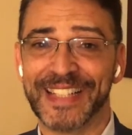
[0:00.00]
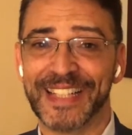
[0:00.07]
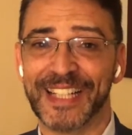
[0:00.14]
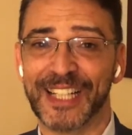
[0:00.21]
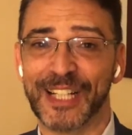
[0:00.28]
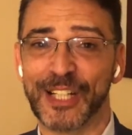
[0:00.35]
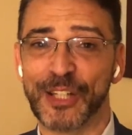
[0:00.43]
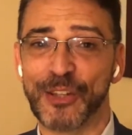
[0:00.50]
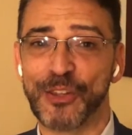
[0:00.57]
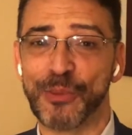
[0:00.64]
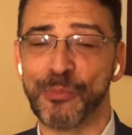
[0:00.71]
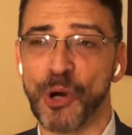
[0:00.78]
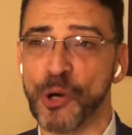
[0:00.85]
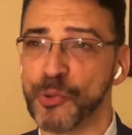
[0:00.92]
the
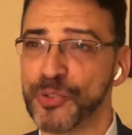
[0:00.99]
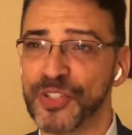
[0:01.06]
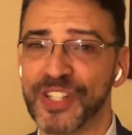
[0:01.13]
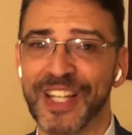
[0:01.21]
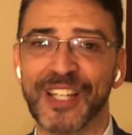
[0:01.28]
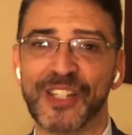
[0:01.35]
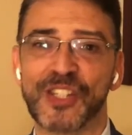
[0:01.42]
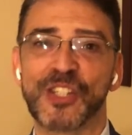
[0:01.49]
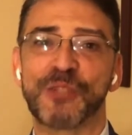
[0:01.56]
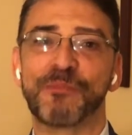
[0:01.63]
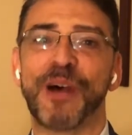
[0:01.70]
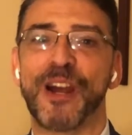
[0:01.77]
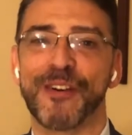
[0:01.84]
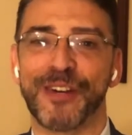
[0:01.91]
most
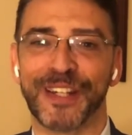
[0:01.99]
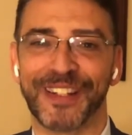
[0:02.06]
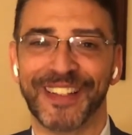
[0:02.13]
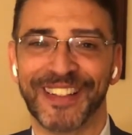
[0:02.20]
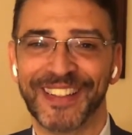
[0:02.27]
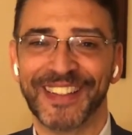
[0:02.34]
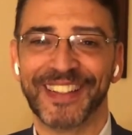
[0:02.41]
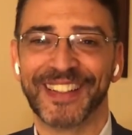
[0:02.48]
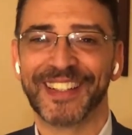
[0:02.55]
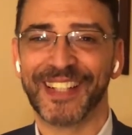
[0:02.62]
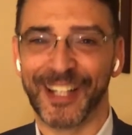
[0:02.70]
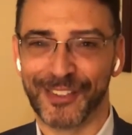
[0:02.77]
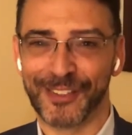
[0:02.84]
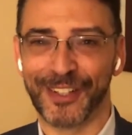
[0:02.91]
inspiring
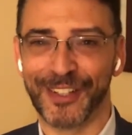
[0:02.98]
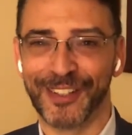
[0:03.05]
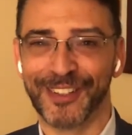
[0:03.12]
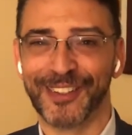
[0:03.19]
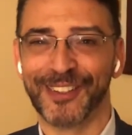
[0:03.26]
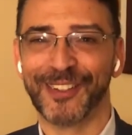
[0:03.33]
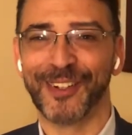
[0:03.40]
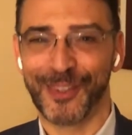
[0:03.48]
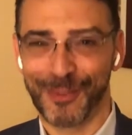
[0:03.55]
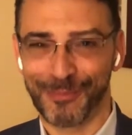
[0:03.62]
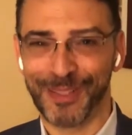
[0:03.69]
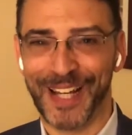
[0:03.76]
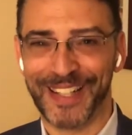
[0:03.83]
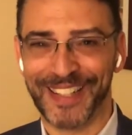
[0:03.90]
country on the
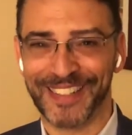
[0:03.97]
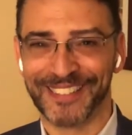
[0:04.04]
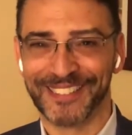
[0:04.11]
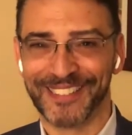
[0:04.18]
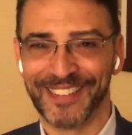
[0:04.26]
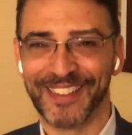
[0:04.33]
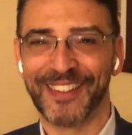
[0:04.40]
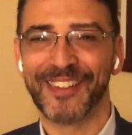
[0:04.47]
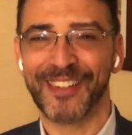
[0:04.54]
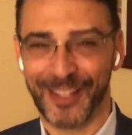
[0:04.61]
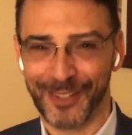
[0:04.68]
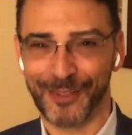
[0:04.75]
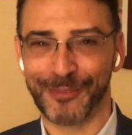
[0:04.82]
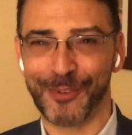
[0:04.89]
planet.
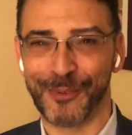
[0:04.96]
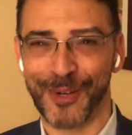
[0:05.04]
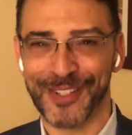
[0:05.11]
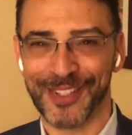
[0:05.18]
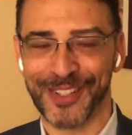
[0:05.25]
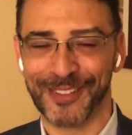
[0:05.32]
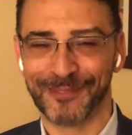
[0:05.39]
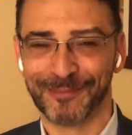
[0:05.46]
Thank you for watching.